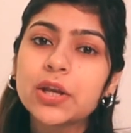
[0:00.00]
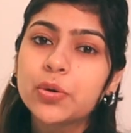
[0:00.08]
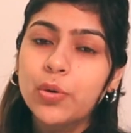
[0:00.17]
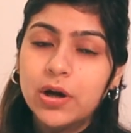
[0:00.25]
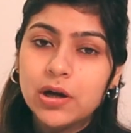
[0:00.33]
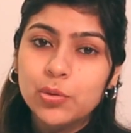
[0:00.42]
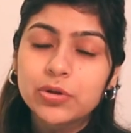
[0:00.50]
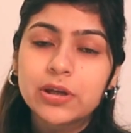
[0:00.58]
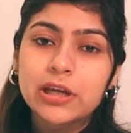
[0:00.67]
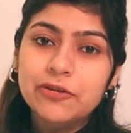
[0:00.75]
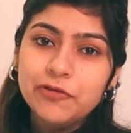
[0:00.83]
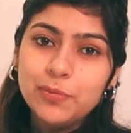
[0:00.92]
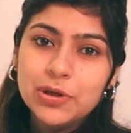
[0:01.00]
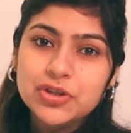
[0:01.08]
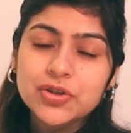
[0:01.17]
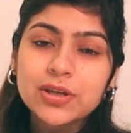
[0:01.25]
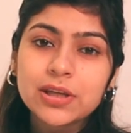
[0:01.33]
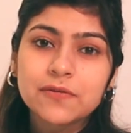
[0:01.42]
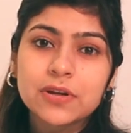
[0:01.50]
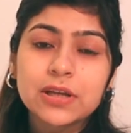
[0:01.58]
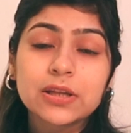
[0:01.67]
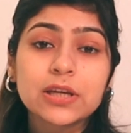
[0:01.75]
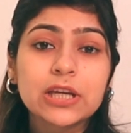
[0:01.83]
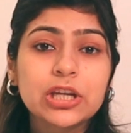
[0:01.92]
into account the information given
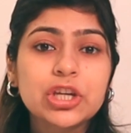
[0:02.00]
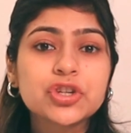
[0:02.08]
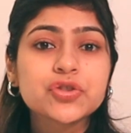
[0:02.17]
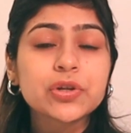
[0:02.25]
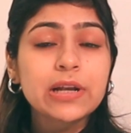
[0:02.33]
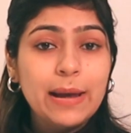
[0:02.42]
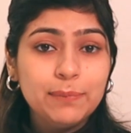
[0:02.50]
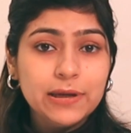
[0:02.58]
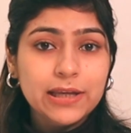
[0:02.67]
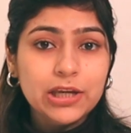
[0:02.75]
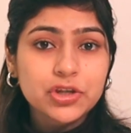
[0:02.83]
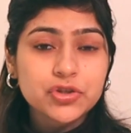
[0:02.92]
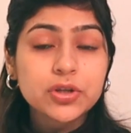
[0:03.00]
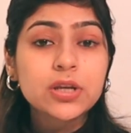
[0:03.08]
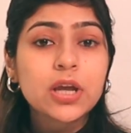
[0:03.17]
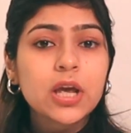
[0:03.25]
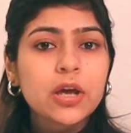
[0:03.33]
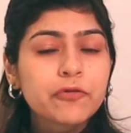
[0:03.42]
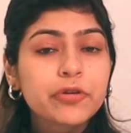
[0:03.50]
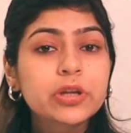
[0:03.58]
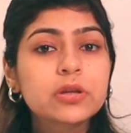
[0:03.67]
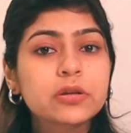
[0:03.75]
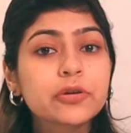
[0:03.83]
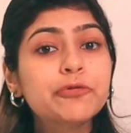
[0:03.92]
in the initial application with
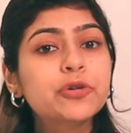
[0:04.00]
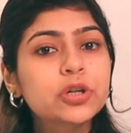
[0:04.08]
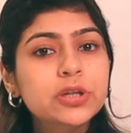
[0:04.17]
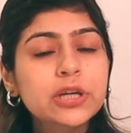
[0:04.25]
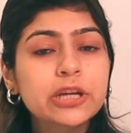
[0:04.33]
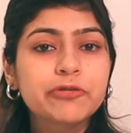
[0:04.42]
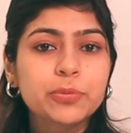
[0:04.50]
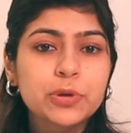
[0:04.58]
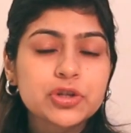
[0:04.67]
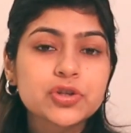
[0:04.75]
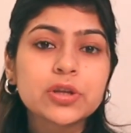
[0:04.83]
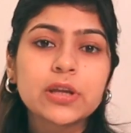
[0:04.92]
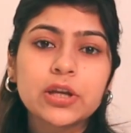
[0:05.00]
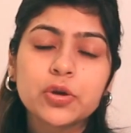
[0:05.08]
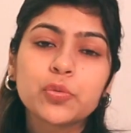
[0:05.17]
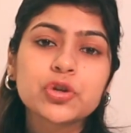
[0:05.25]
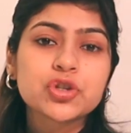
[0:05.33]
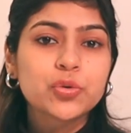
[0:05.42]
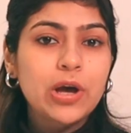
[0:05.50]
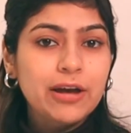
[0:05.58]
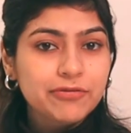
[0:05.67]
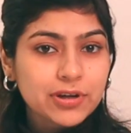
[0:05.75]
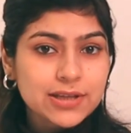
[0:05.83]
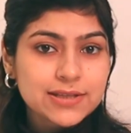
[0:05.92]
the further information that you wish to
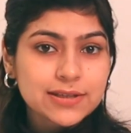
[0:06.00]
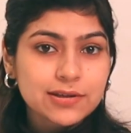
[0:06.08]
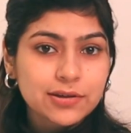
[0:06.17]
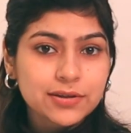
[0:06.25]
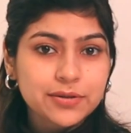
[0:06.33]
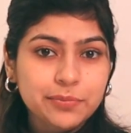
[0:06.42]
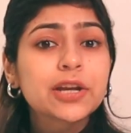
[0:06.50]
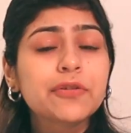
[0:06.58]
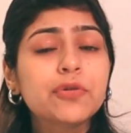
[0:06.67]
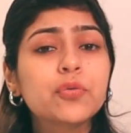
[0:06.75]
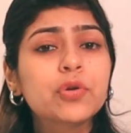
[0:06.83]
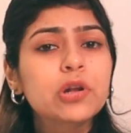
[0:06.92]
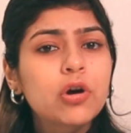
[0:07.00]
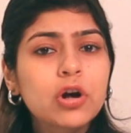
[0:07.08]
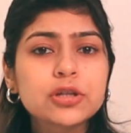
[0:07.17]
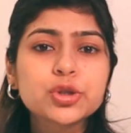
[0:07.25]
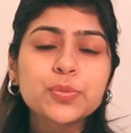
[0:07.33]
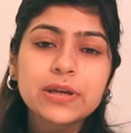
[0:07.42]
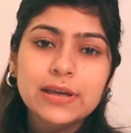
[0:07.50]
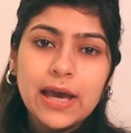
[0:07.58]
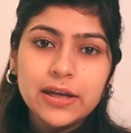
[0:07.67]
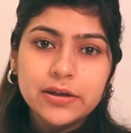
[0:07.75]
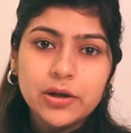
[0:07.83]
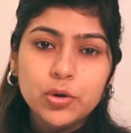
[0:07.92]
have considered. The review will also be
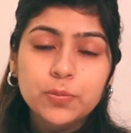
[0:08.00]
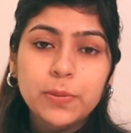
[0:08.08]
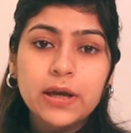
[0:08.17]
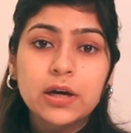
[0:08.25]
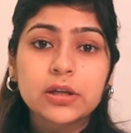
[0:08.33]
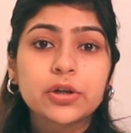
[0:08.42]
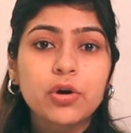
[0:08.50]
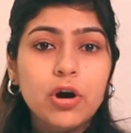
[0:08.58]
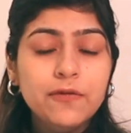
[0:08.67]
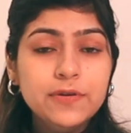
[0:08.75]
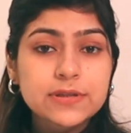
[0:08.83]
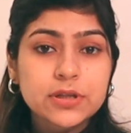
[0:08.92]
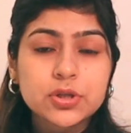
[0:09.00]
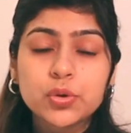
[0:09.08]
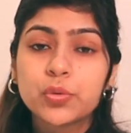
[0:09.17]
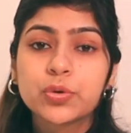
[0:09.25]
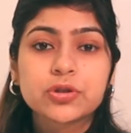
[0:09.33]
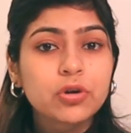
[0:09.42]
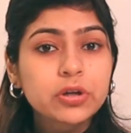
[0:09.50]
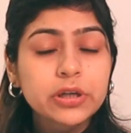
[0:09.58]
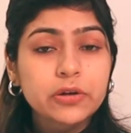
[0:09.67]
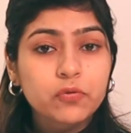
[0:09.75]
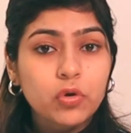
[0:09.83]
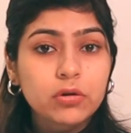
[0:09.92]
carried out by other officers who were not
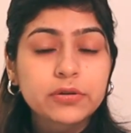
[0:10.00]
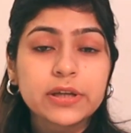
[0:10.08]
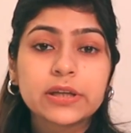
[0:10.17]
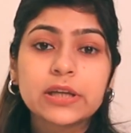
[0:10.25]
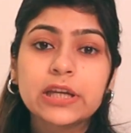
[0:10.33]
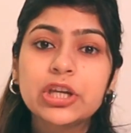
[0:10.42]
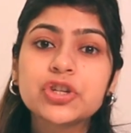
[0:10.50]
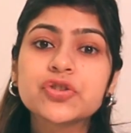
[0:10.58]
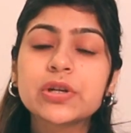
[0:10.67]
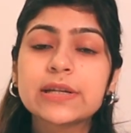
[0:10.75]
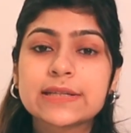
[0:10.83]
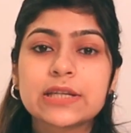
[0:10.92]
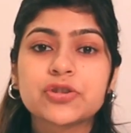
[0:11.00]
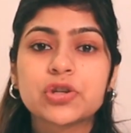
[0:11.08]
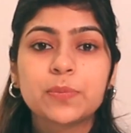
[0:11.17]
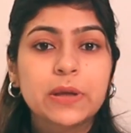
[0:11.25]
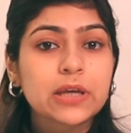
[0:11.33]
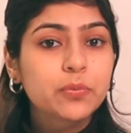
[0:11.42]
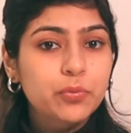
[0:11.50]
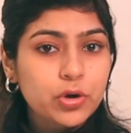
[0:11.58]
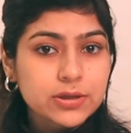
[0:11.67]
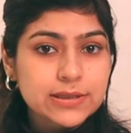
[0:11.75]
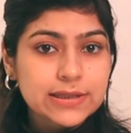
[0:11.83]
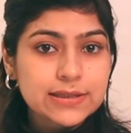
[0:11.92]
involved in the initial decision-making
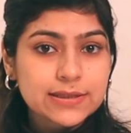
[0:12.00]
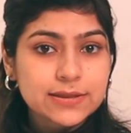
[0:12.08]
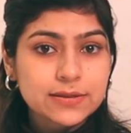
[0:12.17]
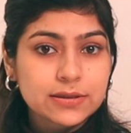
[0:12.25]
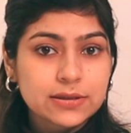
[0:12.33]
process.